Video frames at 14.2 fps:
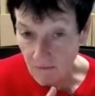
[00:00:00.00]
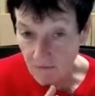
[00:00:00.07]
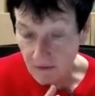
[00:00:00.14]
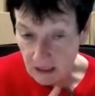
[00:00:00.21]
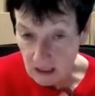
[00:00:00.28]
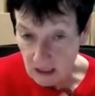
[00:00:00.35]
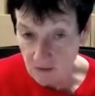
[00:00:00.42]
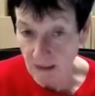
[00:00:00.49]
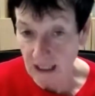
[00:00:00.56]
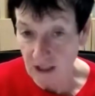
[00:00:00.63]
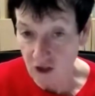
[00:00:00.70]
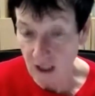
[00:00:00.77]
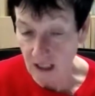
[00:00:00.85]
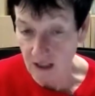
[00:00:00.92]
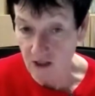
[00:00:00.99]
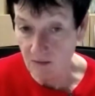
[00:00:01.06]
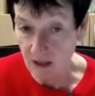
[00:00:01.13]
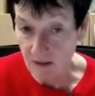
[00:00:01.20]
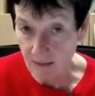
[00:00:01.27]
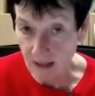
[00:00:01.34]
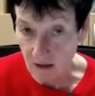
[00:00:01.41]
this budget has to
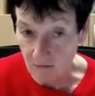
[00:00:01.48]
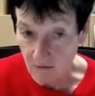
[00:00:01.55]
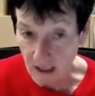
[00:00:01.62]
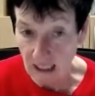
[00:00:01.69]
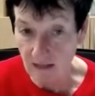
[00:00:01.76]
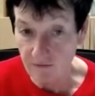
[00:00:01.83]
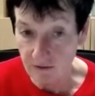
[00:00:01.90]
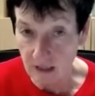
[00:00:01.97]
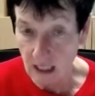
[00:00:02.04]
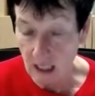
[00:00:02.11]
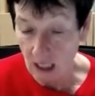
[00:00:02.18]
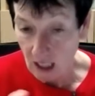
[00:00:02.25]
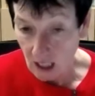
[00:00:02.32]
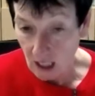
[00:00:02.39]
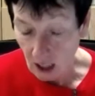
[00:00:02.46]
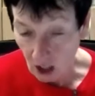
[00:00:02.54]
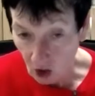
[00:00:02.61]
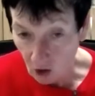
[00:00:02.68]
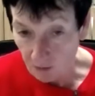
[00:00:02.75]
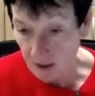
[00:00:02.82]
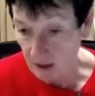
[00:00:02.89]
be about recovery,
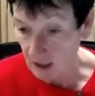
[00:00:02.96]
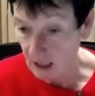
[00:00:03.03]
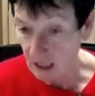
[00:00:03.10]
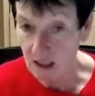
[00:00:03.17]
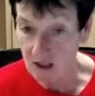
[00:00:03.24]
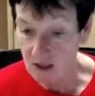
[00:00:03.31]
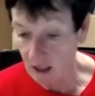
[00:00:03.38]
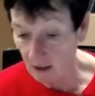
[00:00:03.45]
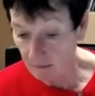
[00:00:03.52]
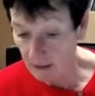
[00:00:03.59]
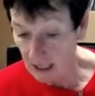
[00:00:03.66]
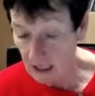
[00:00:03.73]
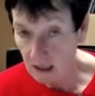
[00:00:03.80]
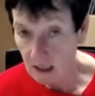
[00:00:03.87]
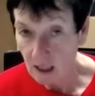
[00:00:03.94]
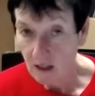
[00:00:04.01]
open, accelerate.